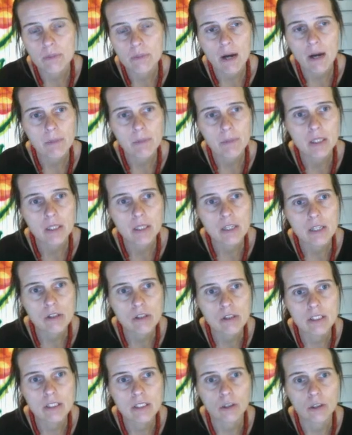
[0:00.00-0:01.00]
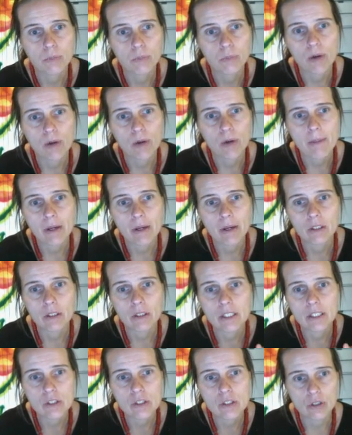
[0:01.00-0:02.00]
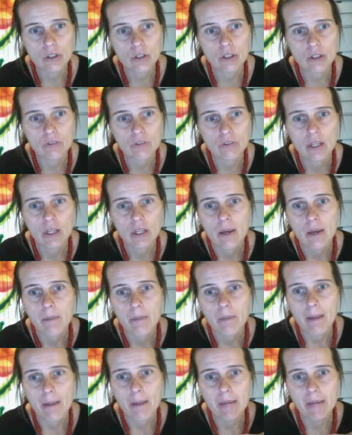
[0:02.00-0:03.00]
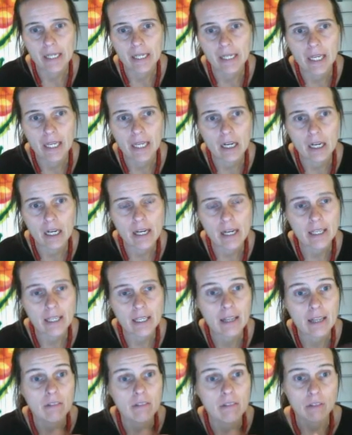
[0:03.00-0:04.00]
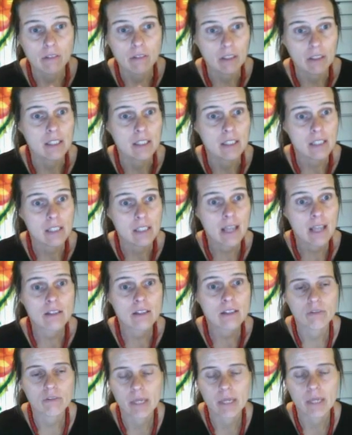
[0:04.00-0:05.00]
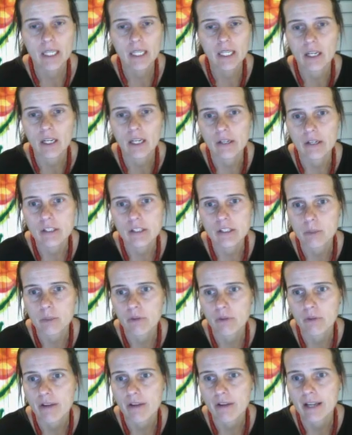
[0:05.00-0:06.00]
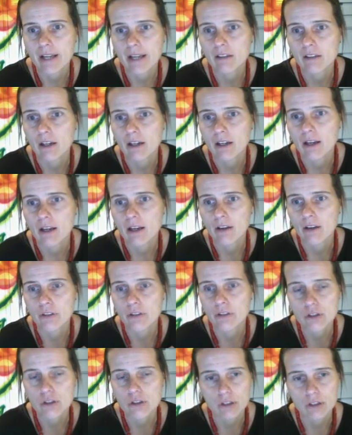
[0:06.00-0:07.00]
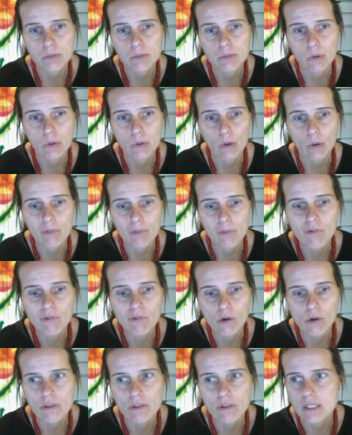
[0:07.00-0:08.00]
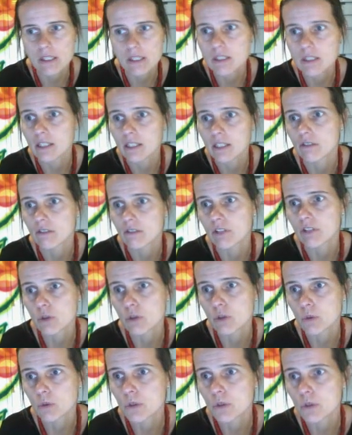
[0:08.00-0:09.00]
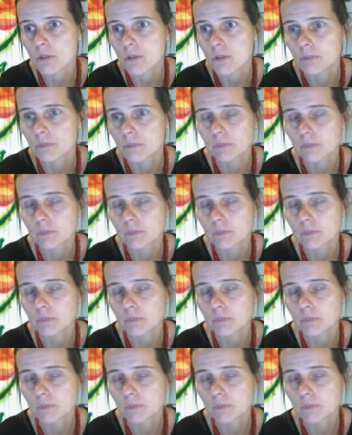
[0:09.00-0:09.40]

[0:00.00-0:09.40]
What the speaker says: populations that are primarily served by Medicare. And again, the intent of Medicare is to provide a health insurance program for these individuals.